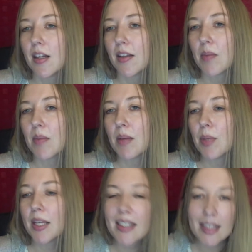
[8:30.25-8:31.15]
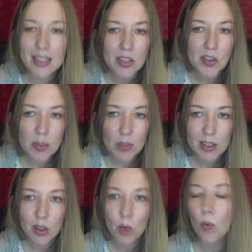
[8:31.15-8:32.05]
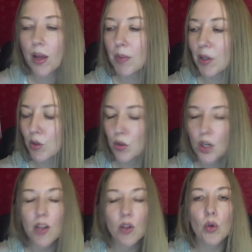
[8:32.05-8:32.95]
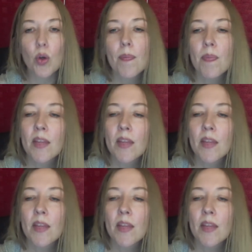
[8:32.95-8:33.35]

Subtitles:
that maybe is extreme in some way because you're trying to